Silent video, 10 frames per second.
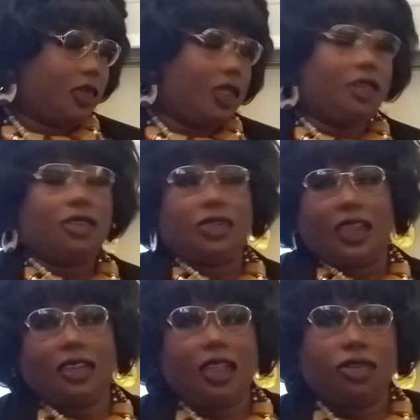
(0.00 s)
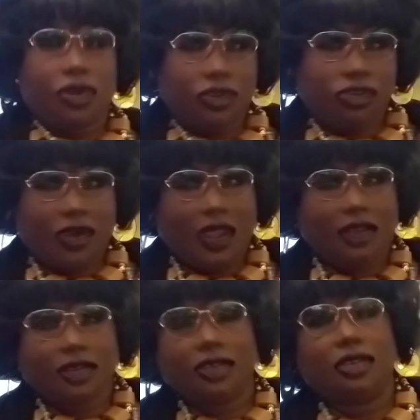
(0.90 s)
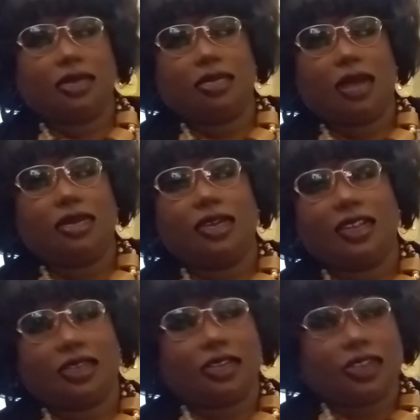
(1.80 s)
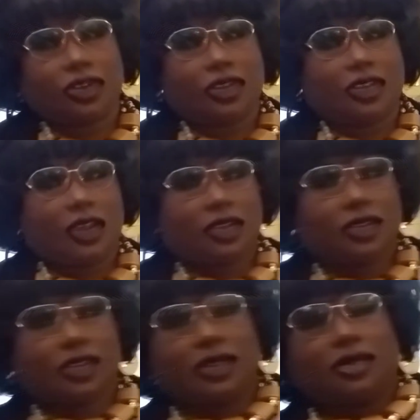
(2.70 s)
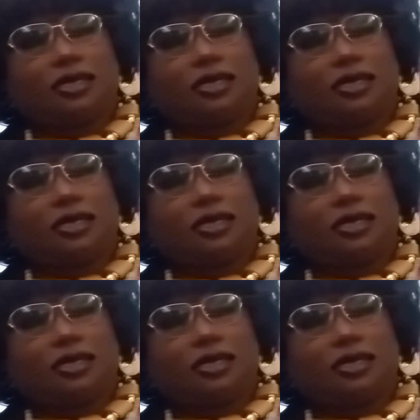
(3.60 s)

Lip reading: it doesn't take that long to dry, probably less than 30 seconds.